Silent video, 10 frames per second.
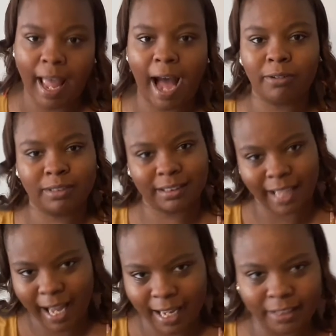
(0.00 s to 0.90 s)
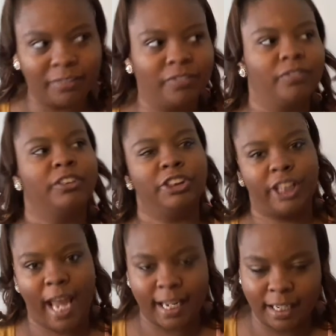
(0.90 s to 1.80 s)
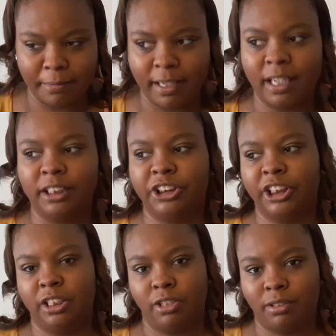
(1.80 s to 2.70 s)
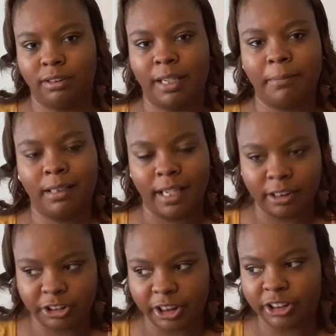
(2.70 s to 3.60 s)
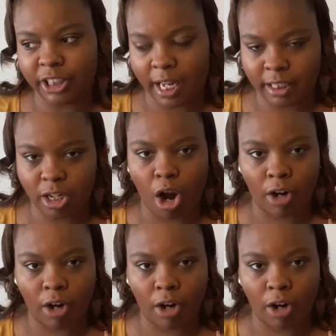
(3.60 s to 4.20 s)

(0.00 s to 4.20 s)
outside of Jackie because she knows that Malaysia and Jackie